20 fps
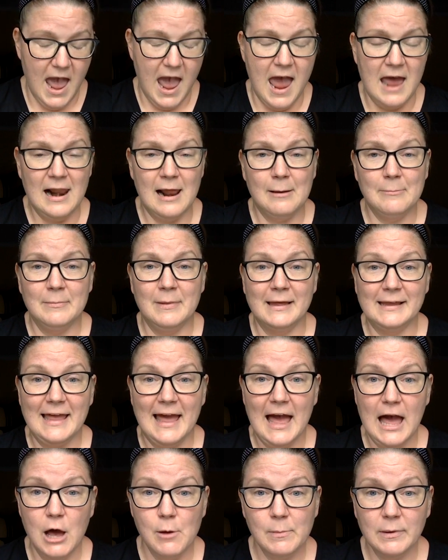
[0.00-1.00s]
And I'm like,
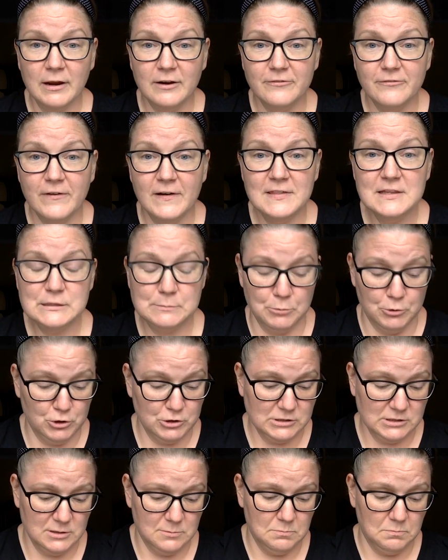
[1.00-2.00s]
how am I going to find this
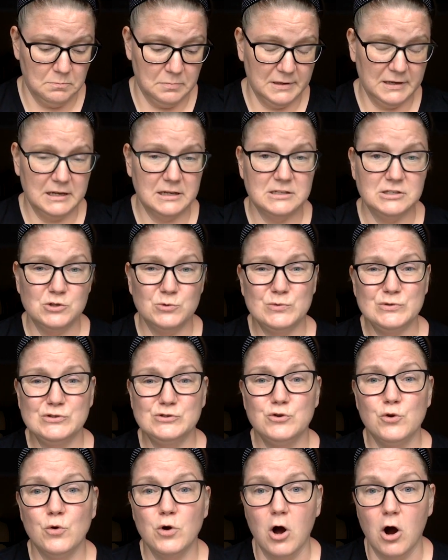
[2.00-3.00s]
person? Because there was
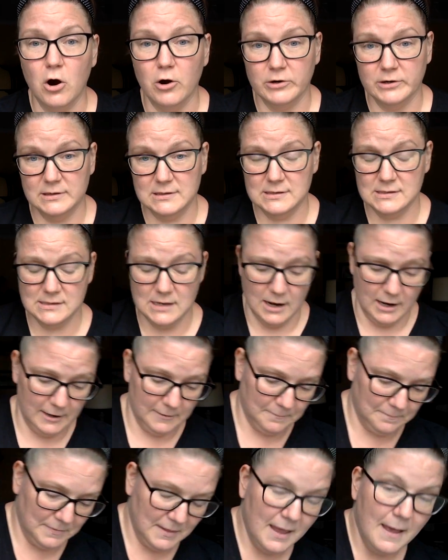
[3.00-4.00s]
no card inside.